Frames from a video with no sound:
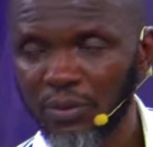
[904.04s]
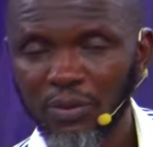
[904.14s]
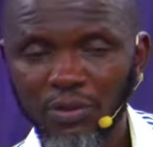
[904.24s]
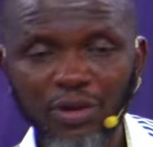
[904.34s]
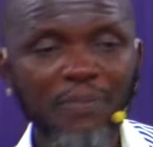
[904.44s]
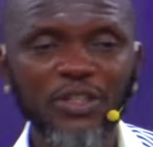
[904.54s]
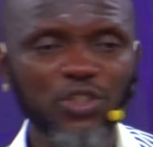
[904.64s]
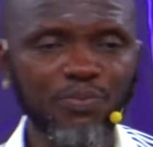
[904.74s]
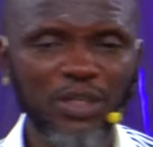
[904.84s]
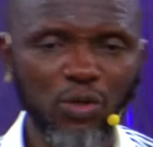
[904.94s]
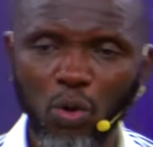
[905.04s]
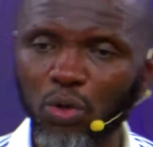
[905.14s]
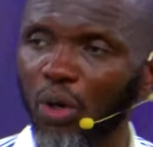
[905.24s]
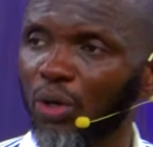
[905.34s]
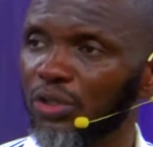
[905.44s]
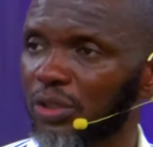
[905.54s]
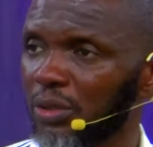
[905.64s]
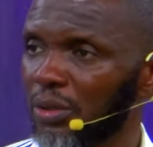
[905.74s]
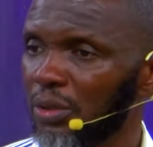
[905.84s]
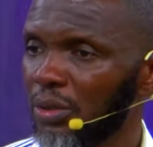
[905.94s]
Remit me, O God.
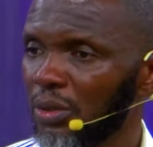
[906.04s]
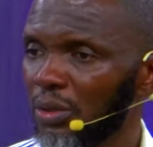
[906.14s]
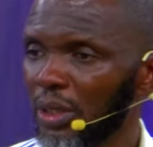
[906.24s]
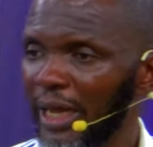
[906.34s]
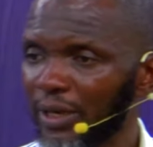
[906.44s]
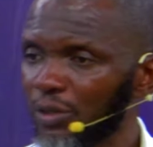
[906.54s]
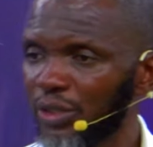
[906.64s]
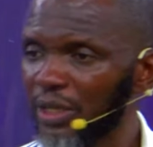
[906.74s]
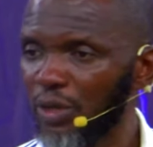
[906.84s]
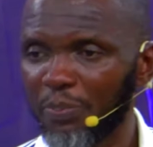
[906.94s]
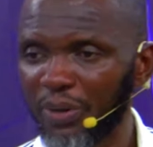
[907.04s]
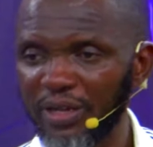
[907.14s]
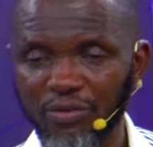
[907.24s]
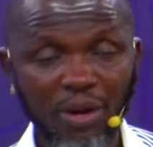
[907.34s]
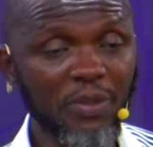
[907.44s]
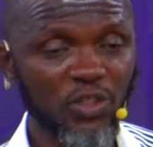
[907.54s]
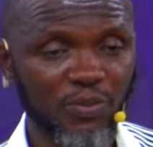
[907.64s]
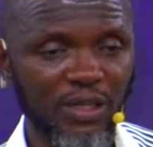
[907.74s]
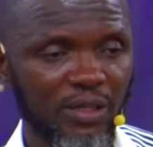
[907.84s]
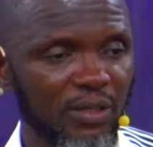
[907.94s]
I don't think you're praying. Remit
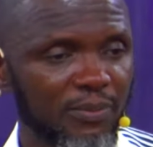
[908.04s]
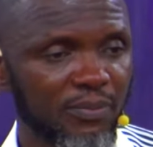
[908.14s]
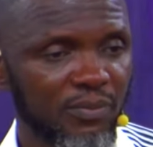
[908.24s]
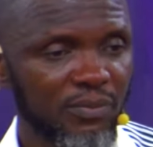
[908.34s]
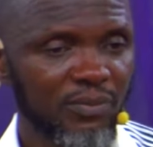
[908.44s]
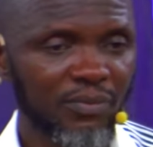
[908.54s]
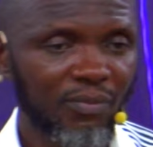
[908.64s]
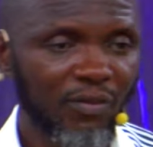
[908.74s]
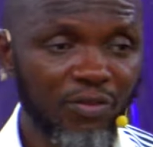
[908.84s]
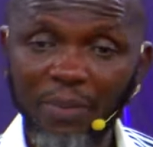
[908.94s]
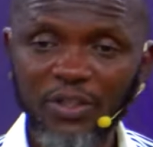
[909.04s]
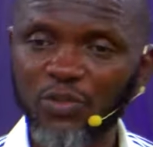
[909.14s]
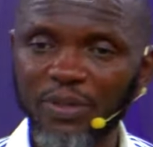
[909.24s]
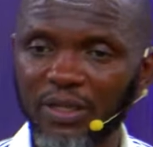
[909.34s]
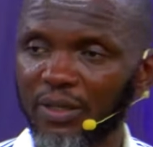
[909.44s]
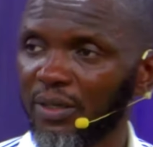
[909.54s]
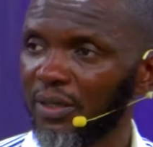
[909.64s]
me. Remit me.